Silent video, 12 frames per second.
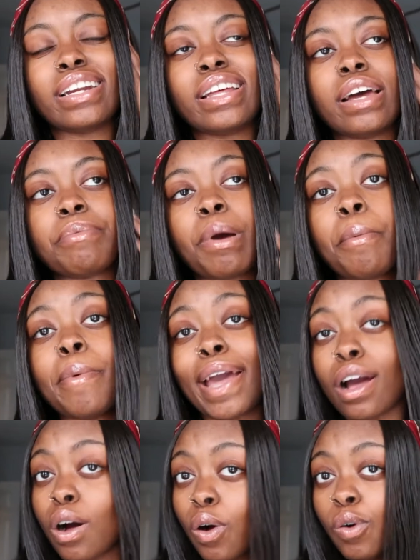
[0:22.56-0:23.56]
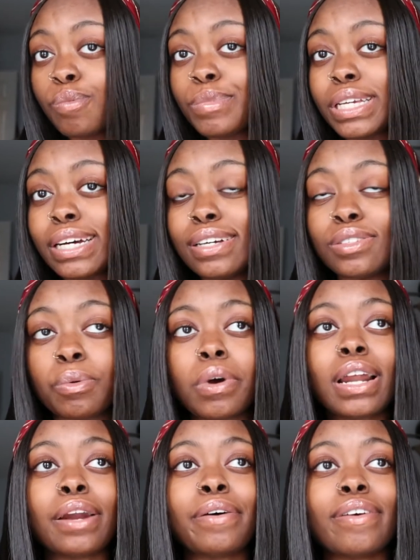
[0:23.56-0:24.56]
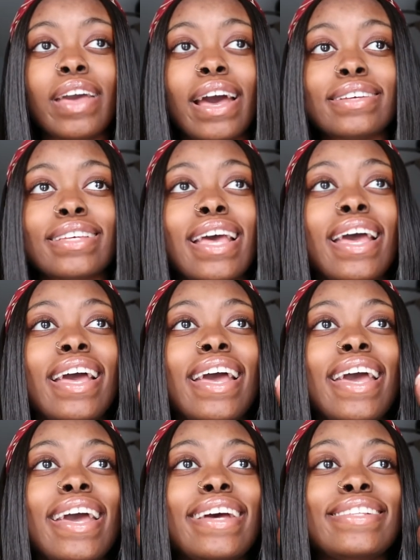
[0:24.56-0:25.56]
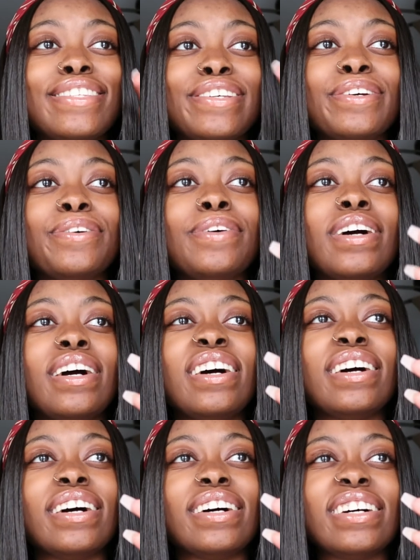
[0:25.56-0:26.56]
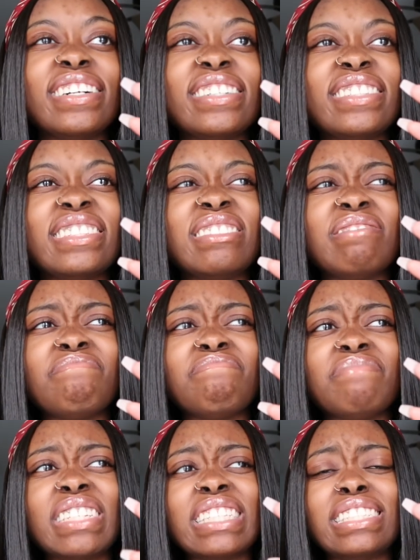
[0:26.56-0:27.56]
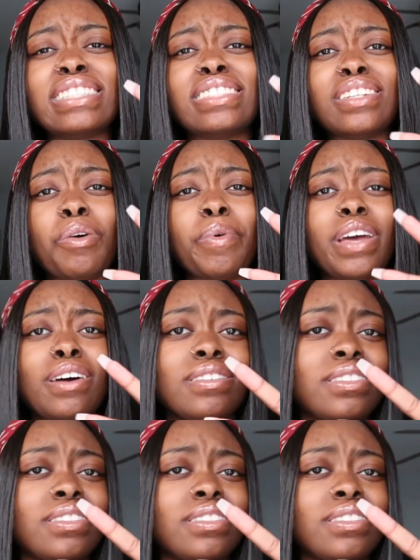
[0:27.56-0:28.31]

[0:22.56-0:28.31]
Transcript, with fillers: uh, i'm coming back home because one i don't have gas and two um it's snowing